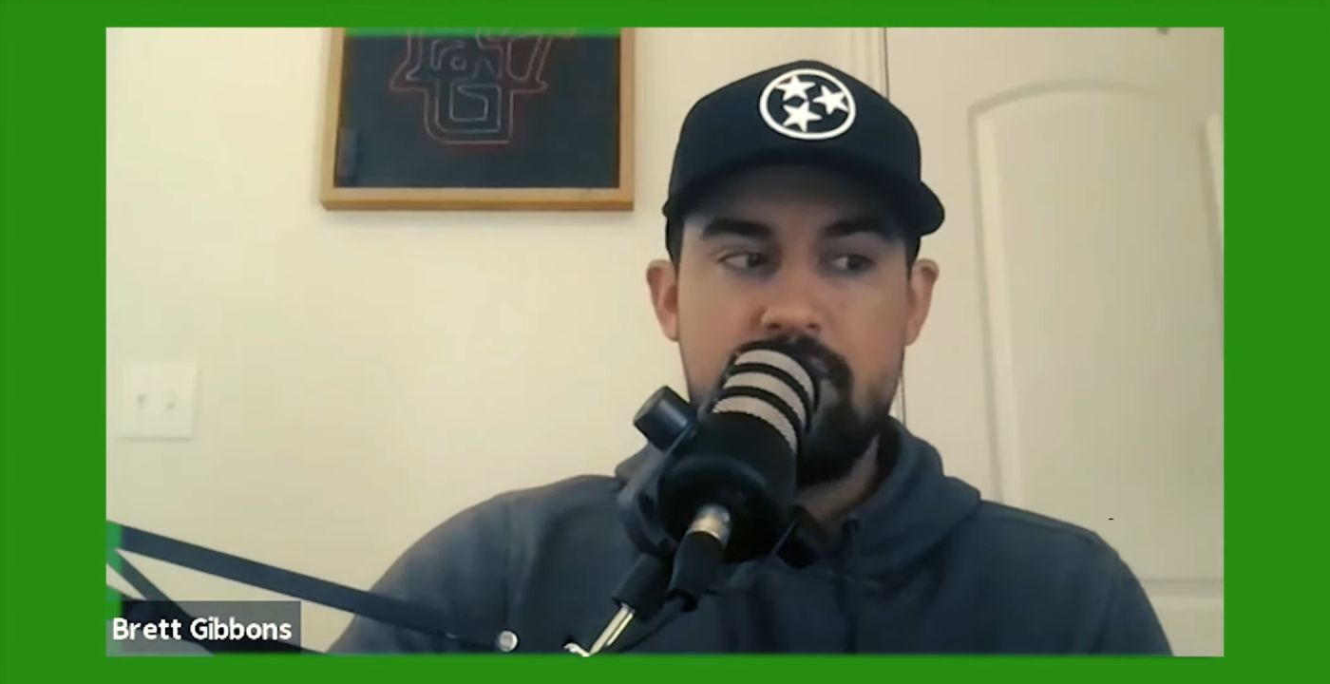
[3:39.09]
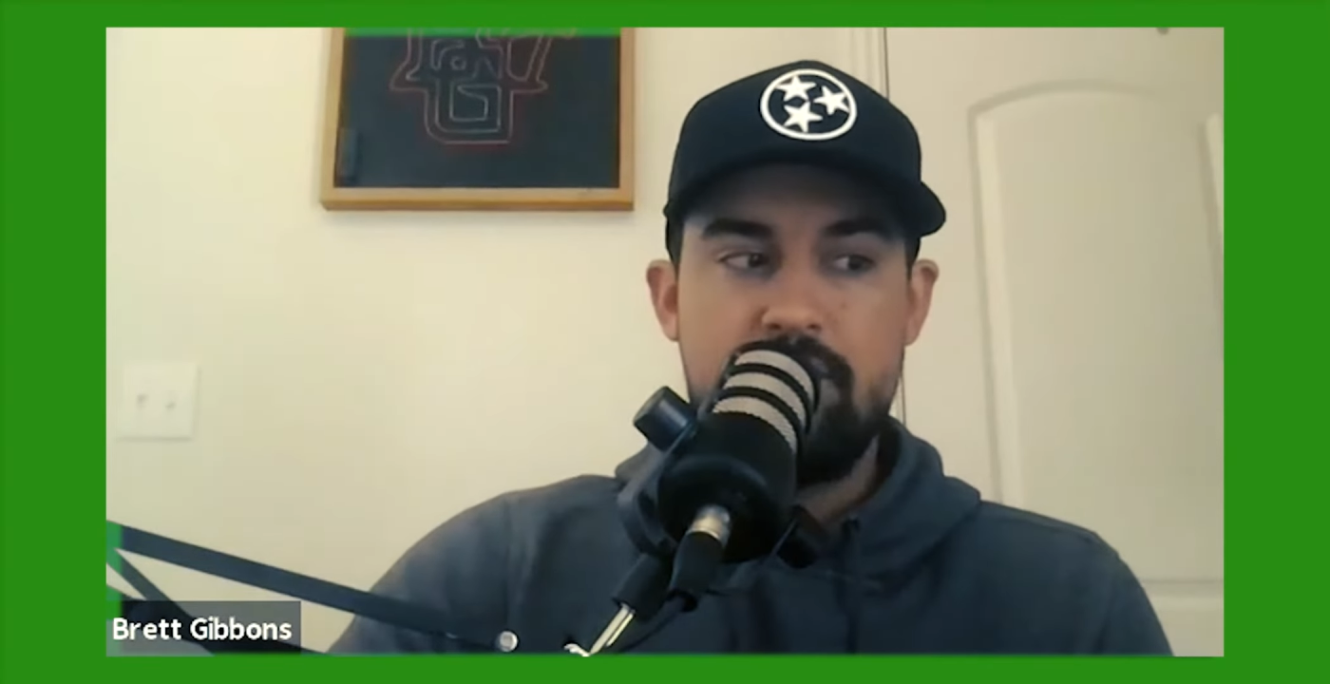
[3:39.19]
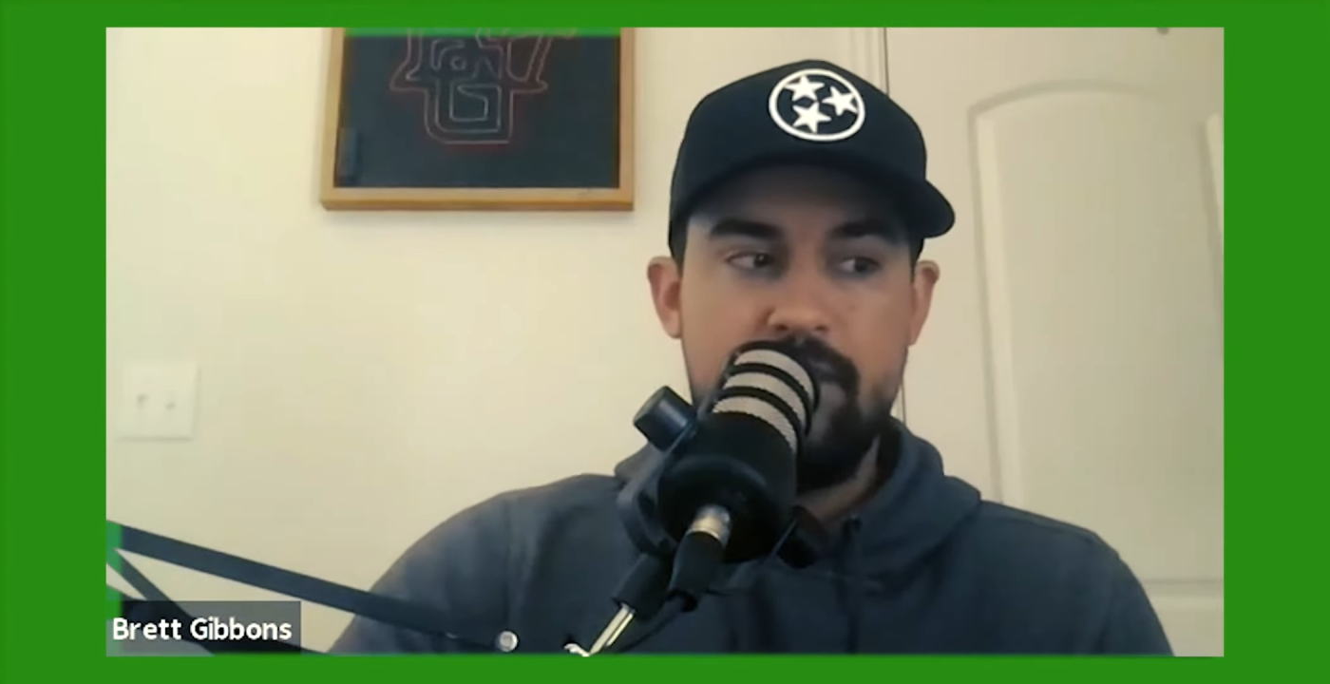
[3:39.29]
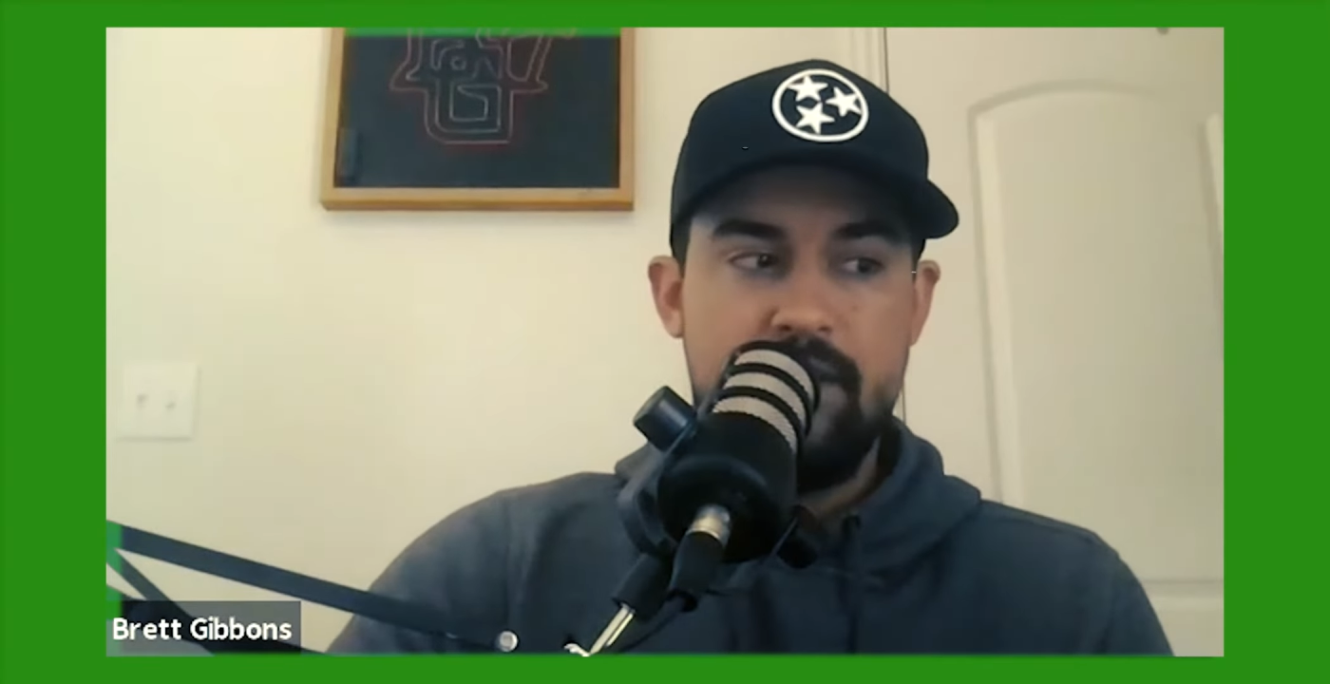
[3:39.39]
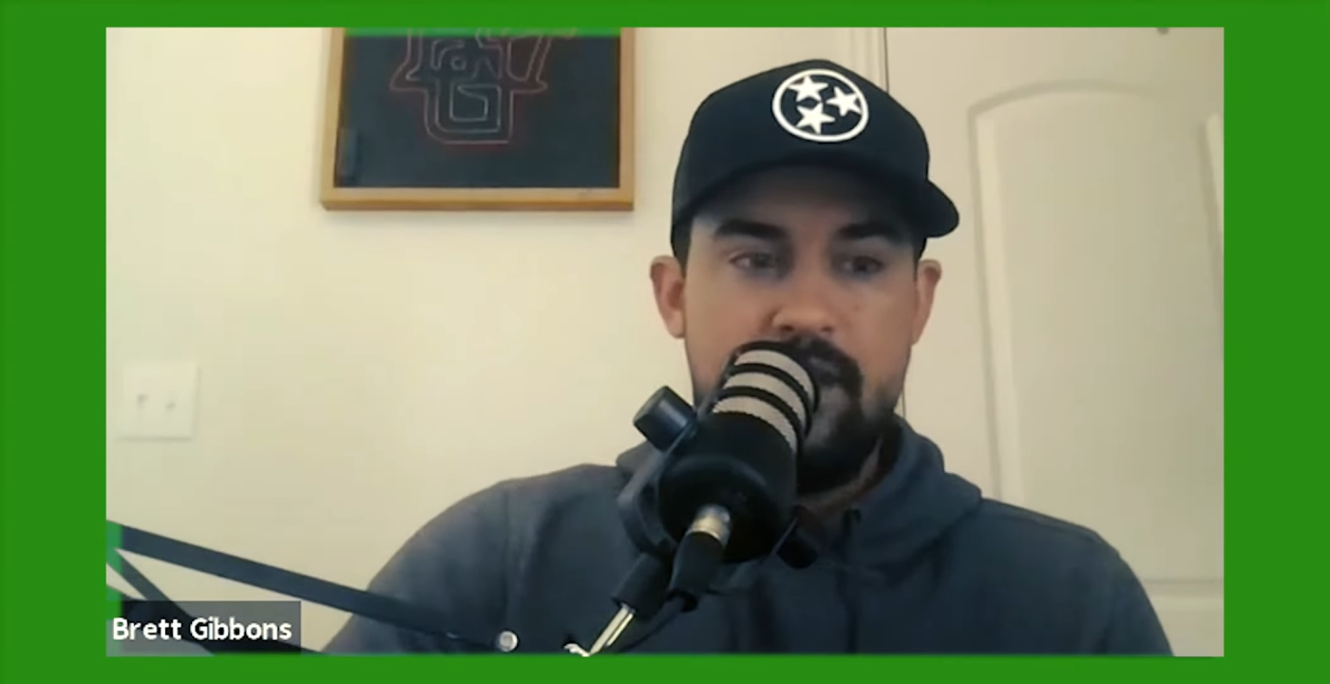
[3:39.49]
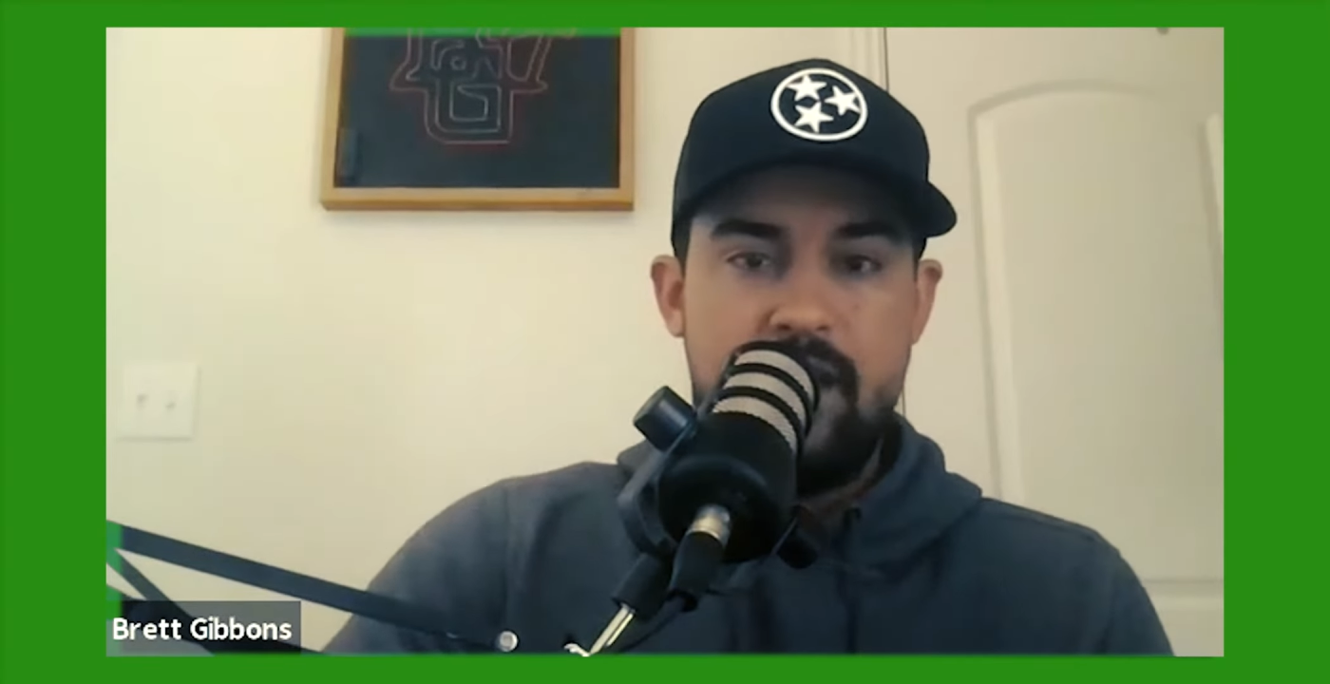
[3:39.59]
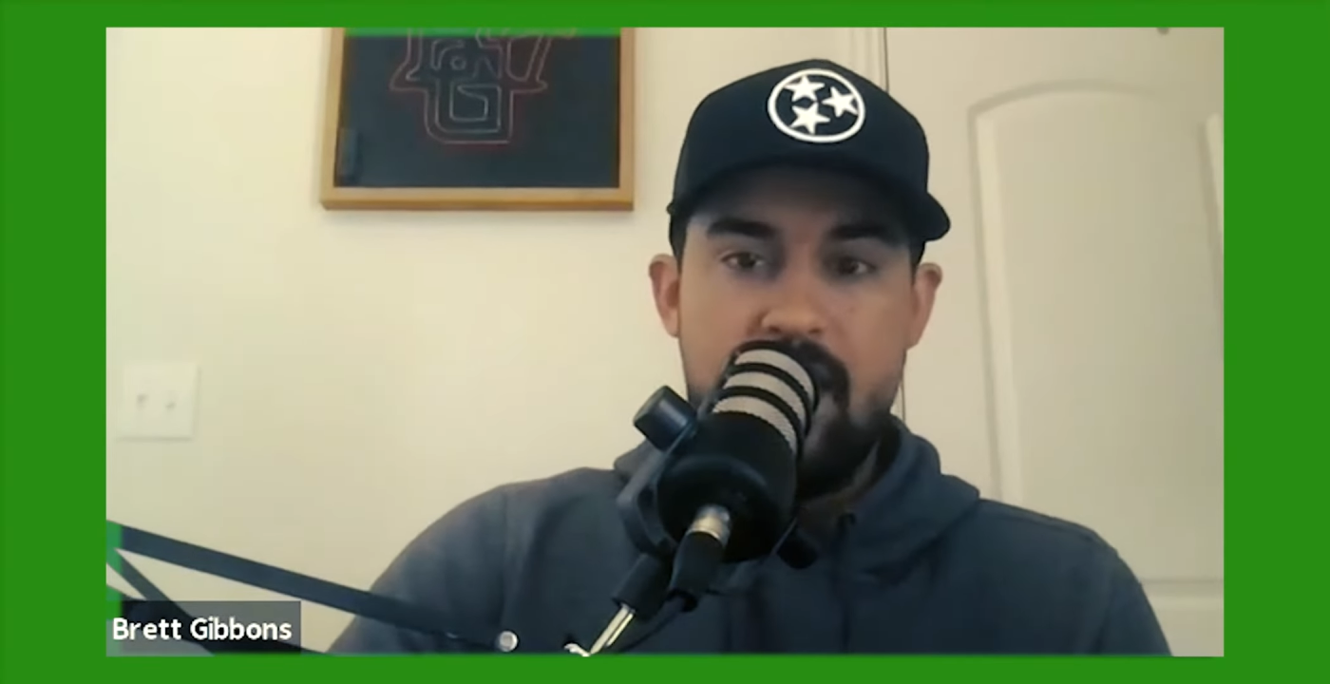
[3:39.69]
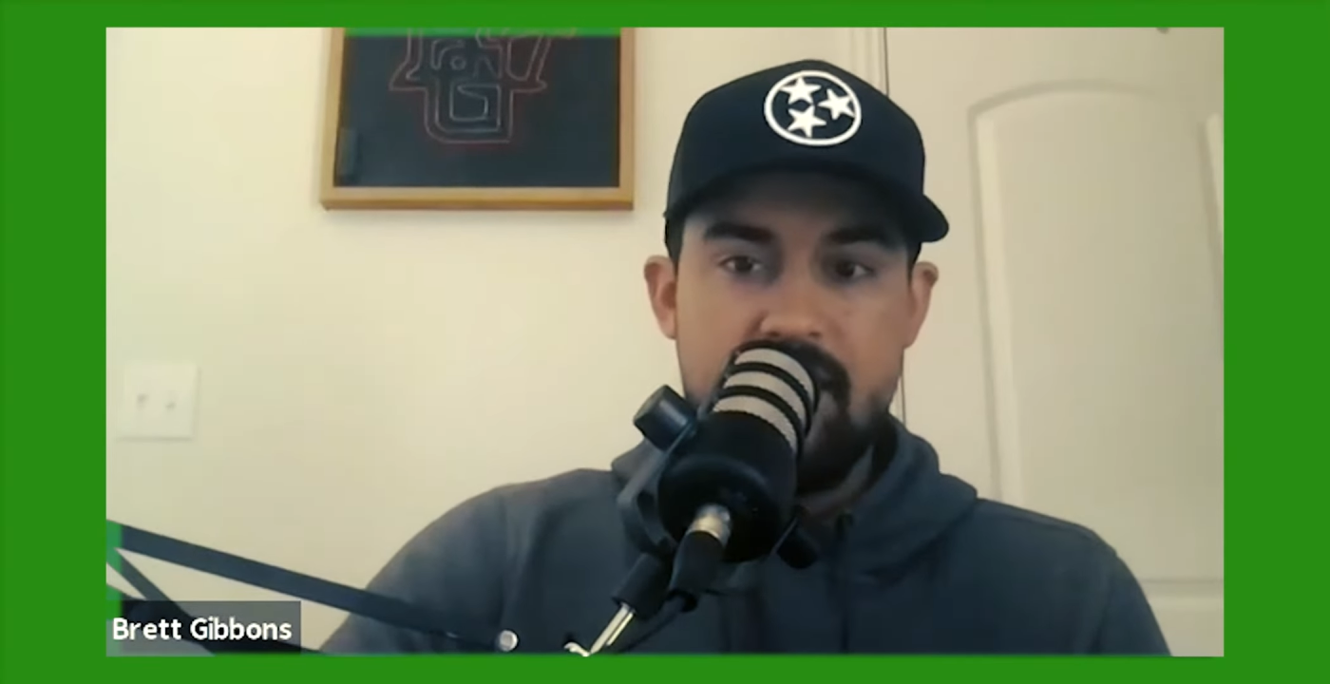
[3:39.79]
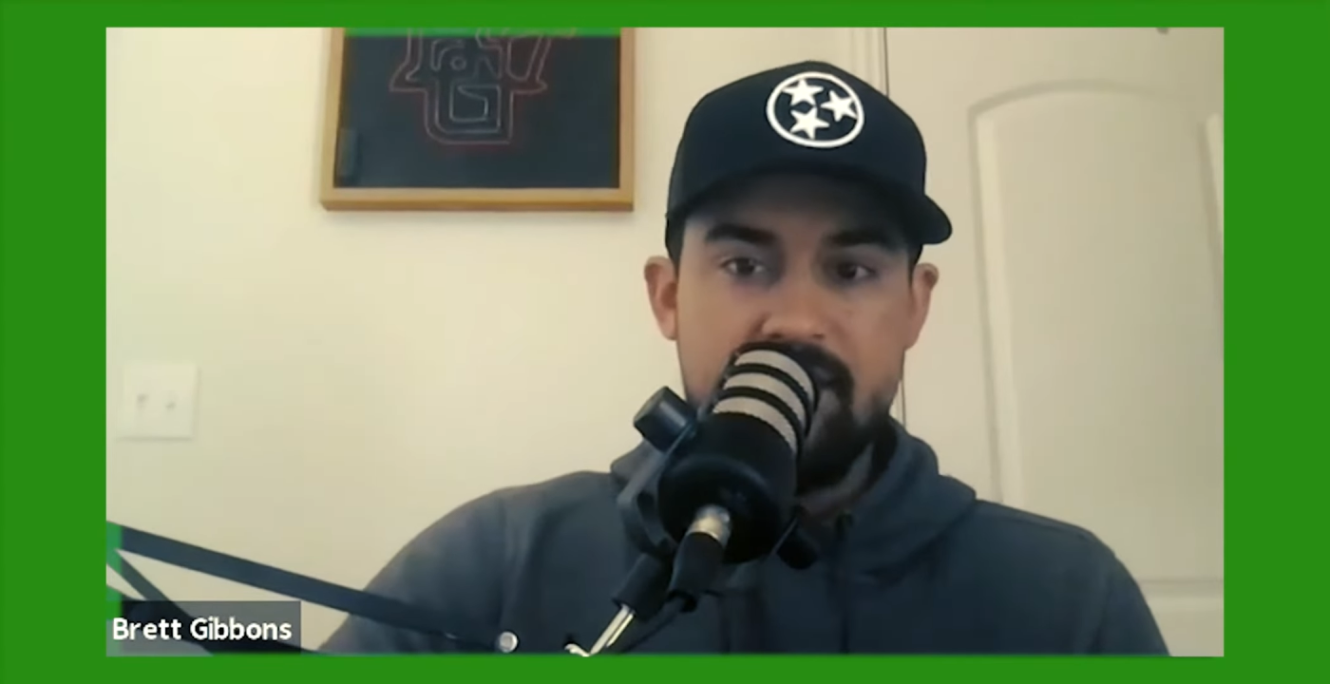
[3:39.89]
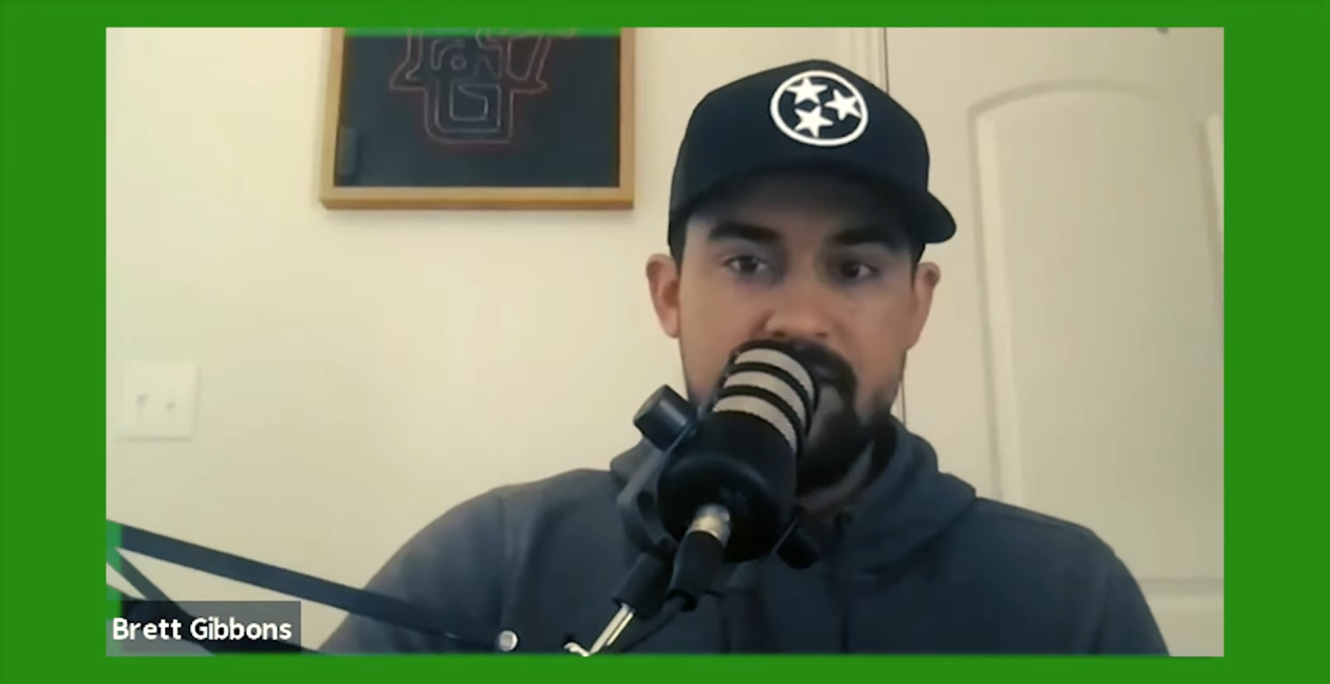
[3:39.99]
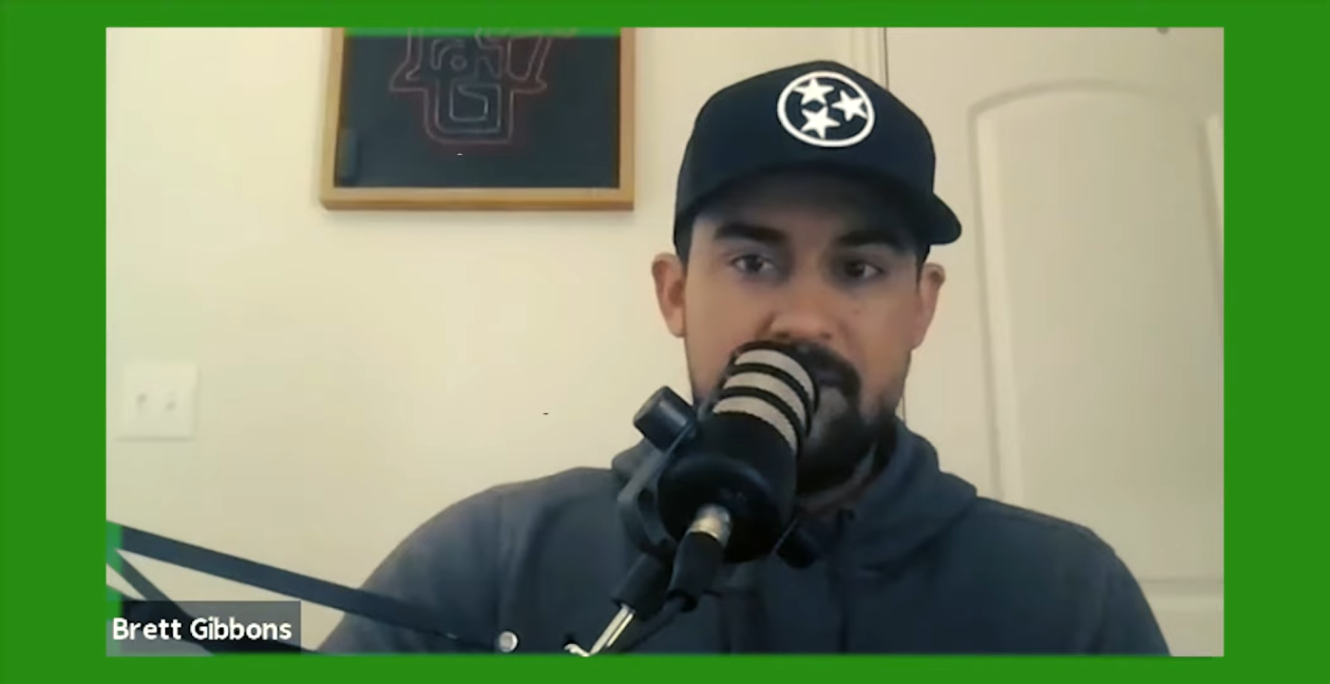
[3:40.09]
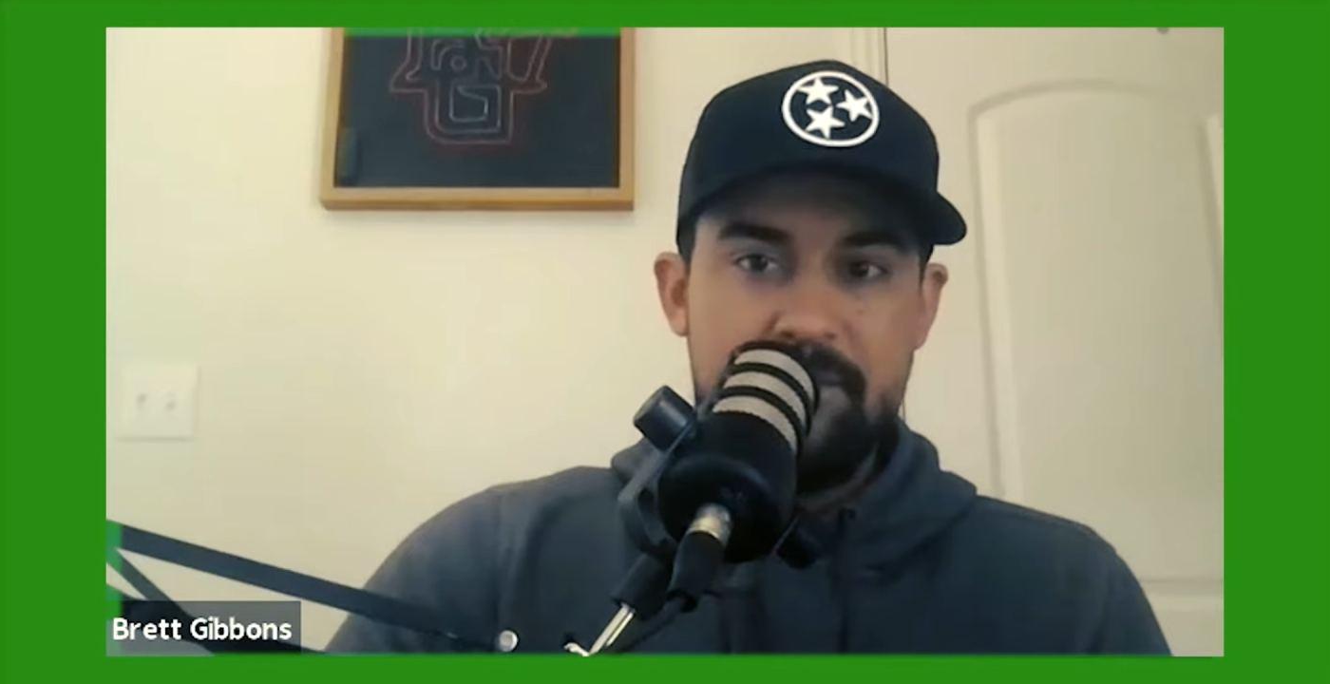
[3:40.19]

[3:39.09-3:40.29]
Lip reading: of, hey,